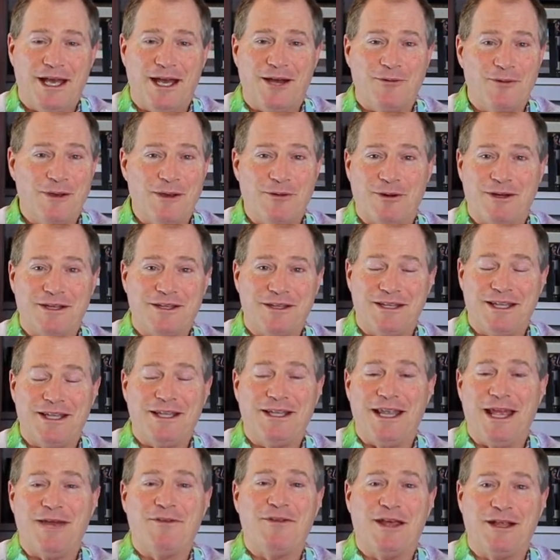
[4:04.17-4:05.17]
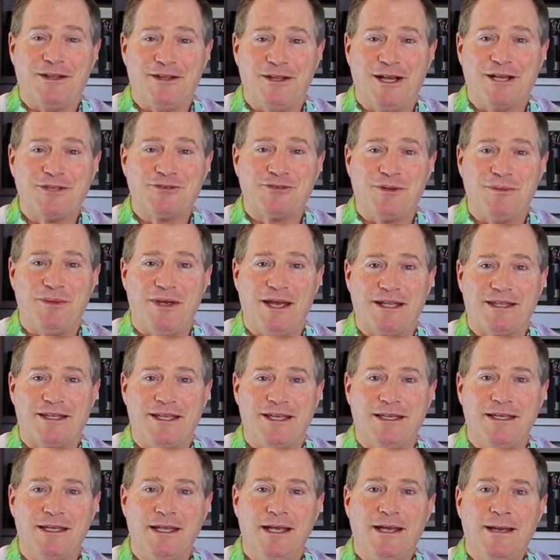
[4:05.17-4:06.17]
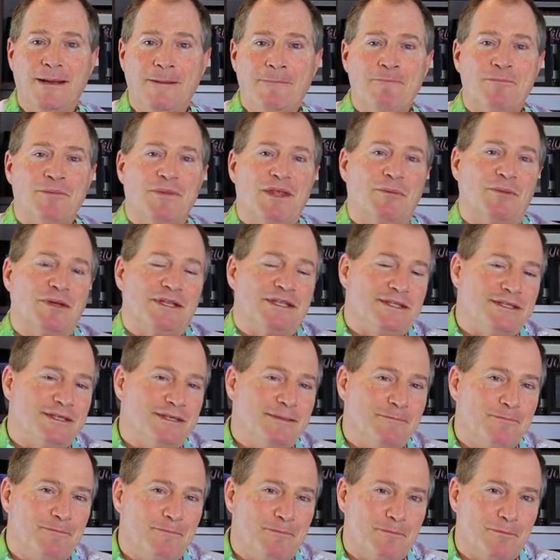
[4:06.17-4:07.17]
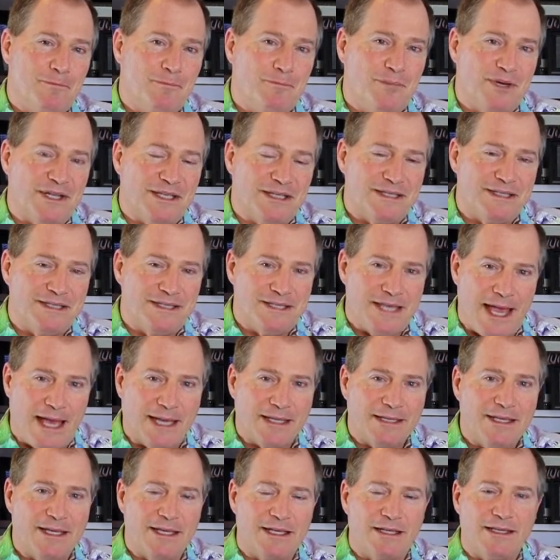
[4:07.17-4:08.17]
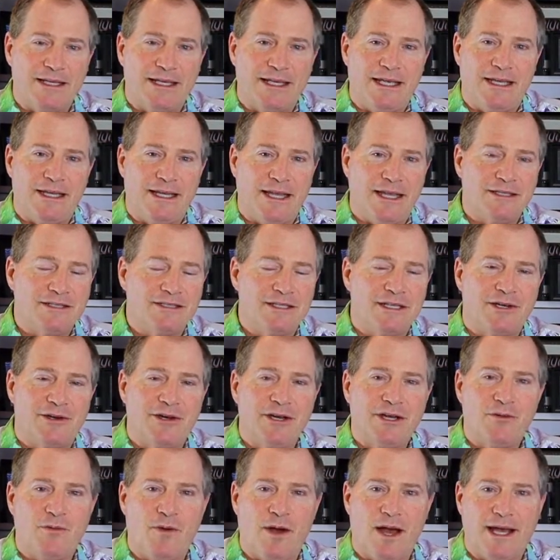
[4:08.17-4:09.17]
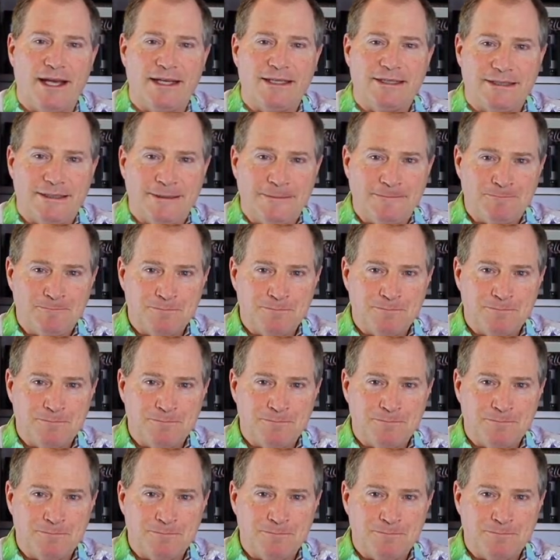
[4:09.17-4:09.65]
We didn't have that luxury back then. But technically and engineering-wise,